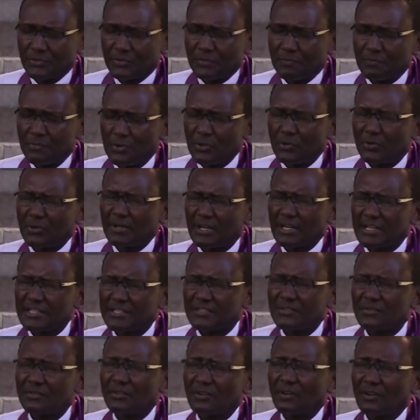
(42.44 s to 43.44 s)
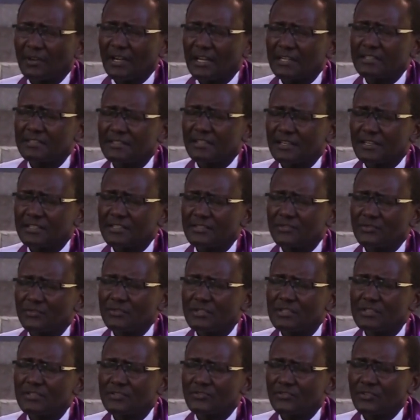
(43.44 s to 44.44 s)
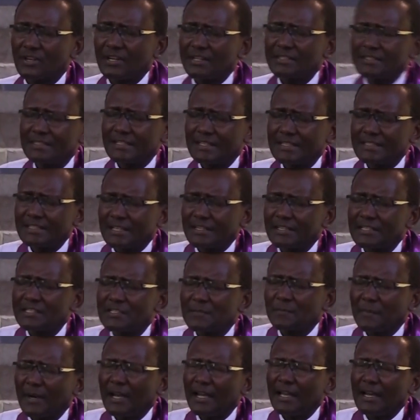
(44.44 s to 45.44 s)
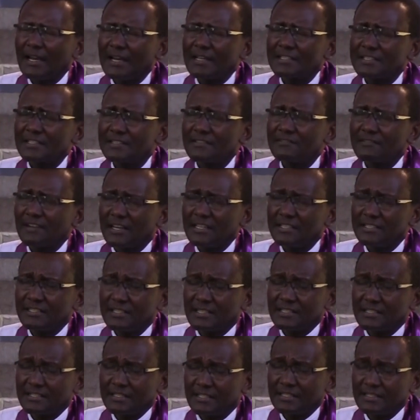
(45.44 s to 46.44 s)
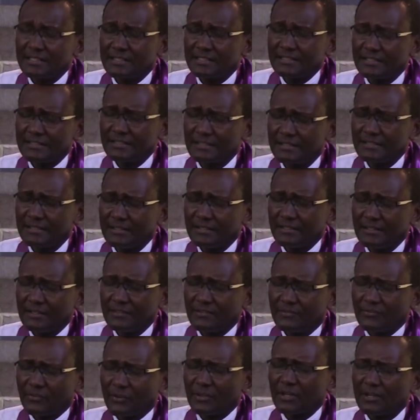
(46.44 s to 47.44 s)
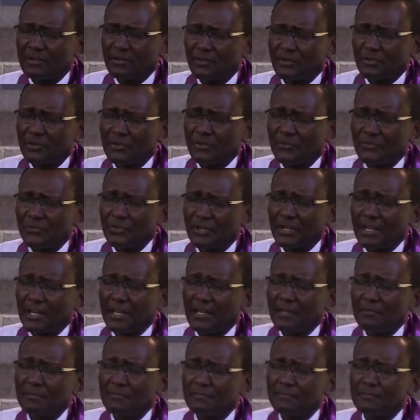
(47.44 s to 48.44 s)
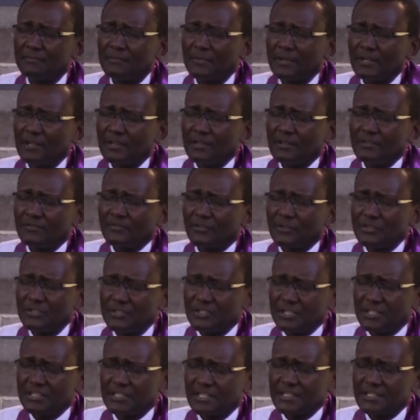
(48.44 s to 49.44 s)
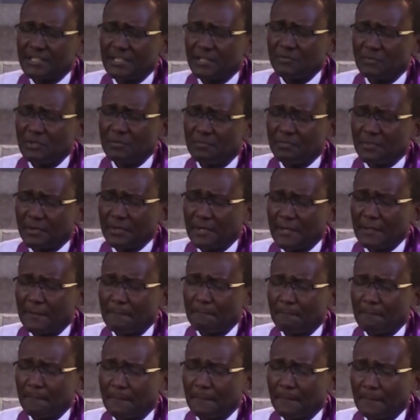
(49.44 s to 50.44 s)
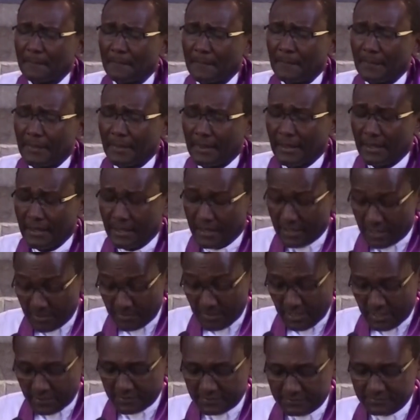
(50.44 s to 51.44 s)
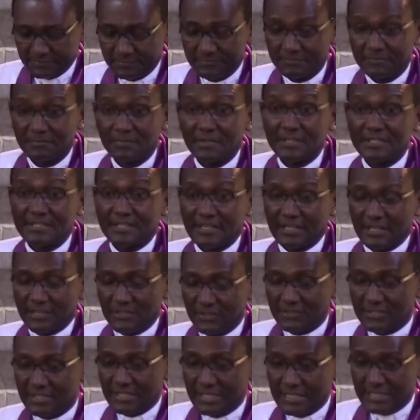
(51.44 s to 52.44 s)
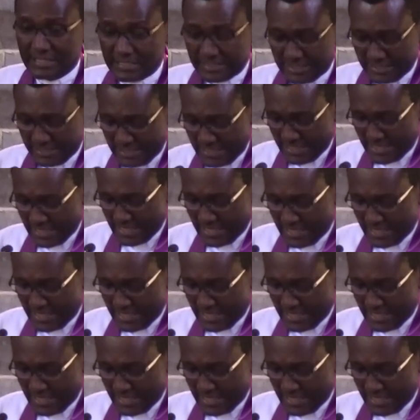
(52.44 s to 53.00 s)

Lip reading: to rebuke us, to correct us, to instruct us, and inspire us in righteousness for the glory of your name. For in Jesus' name we pray. Amen. Please take your seats.